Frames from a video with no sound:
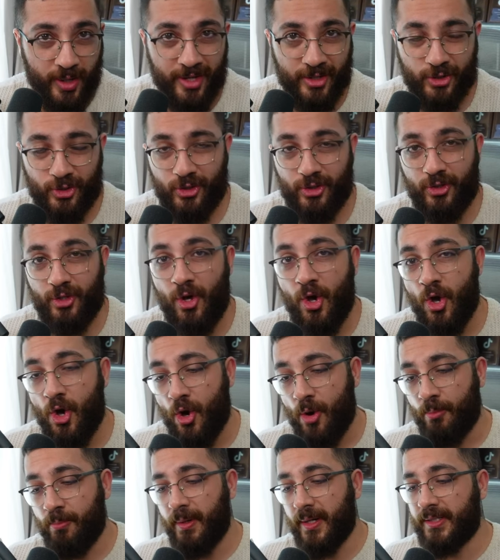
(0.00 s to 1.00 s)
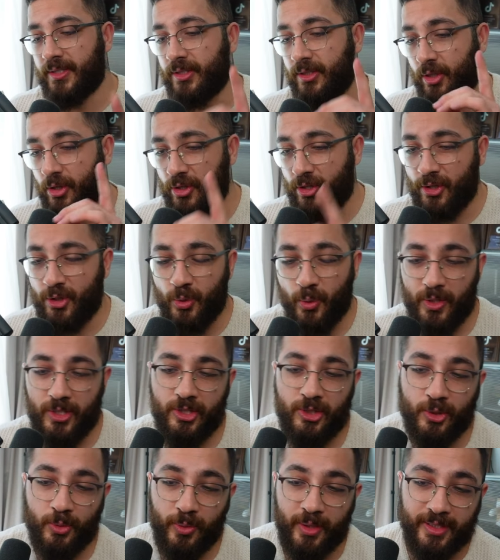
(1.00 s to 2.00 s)
S. But there's a
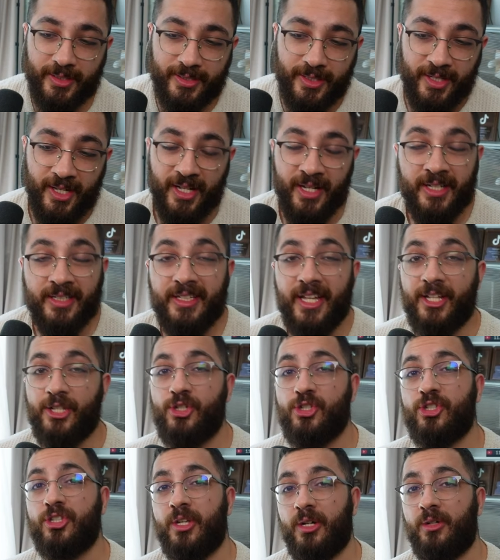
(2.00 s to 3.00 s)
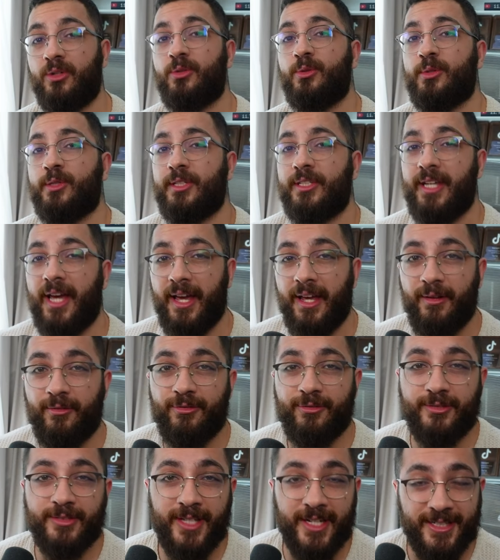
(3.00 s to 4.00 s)
twist to it. They still
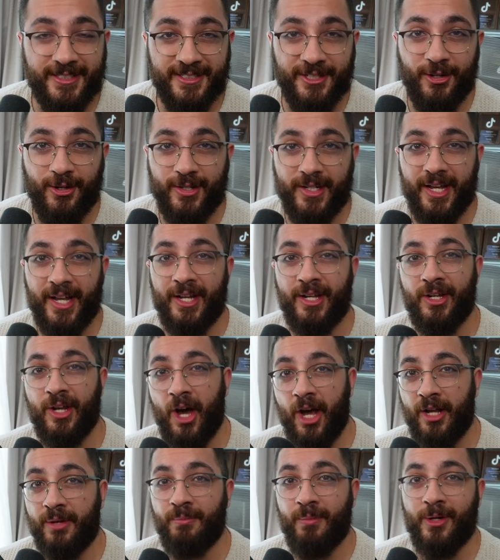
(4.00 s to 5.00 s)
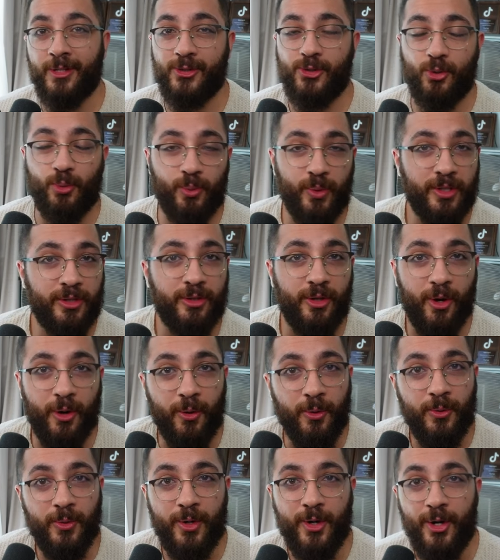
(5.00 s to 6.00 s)
gave TikTok a nine months
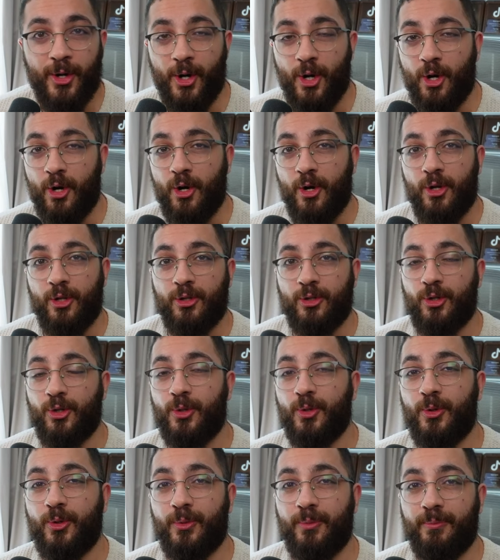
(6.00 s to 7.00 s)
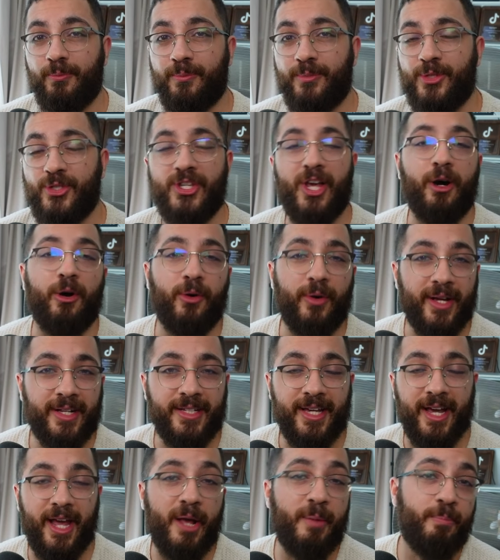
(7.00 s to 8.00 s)
window to sell,
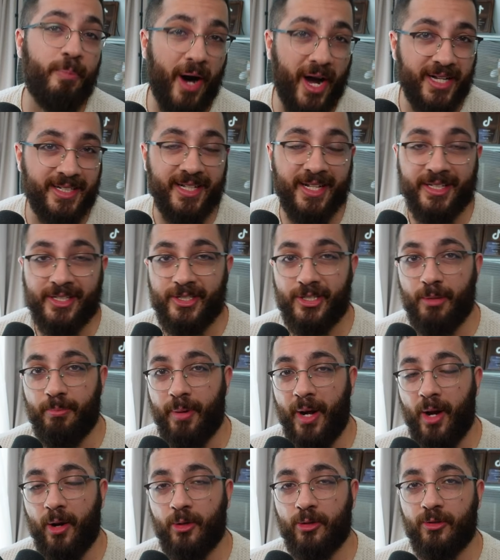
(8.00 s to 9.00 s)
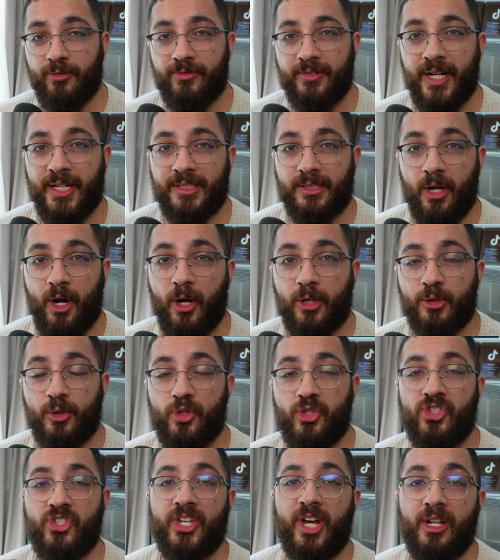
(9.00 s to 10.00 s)
aka ByteDance, the parent of TikTok, to
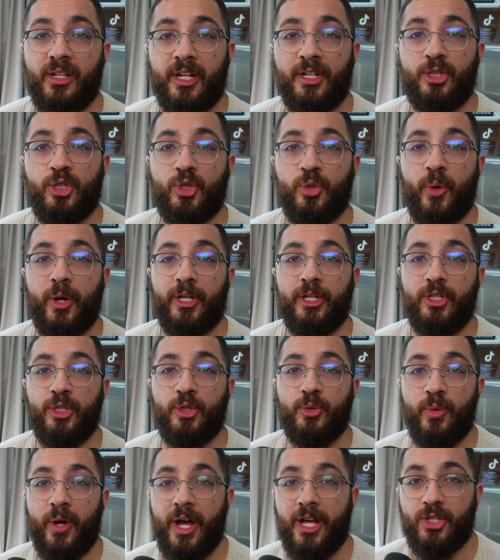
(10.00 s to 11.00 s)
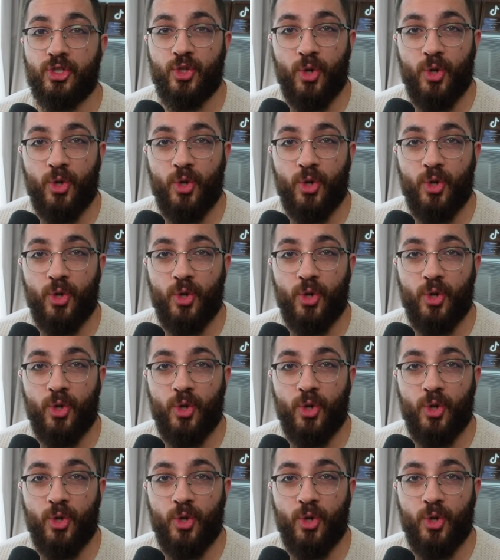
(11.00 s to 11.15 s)
sell it to a U S